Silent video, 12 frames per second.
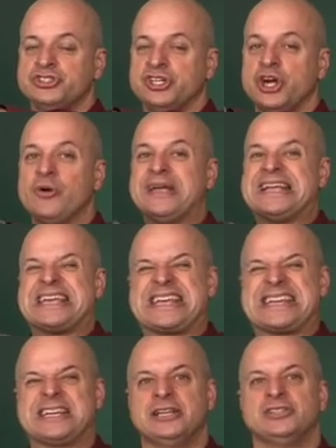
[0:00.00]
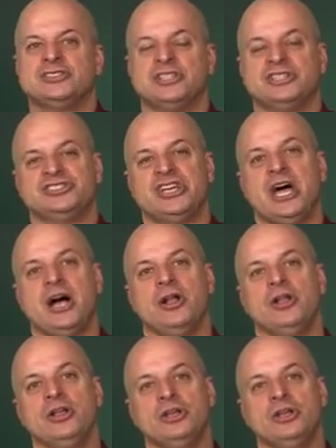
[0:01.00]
to go into the cell.